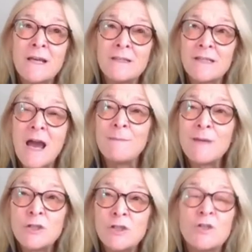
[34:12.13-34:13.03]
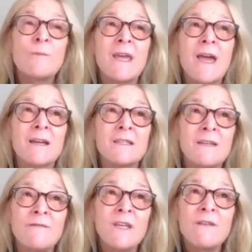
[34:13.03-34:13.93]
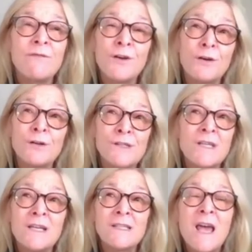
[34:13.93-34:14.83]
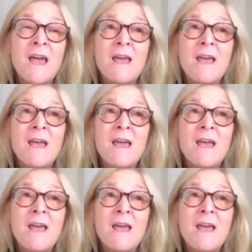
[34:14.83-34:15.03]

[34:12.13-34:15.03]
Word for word: a time consuming activity for nurses